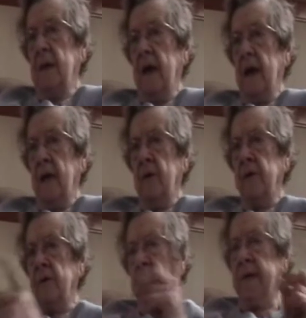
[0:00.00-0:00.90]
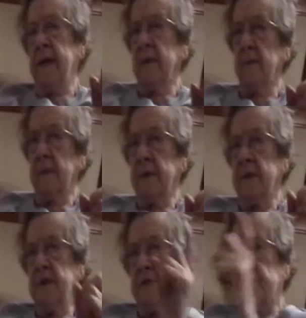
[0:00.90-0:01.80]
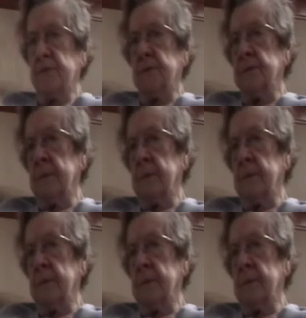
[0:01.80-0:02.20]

I only had one teacher for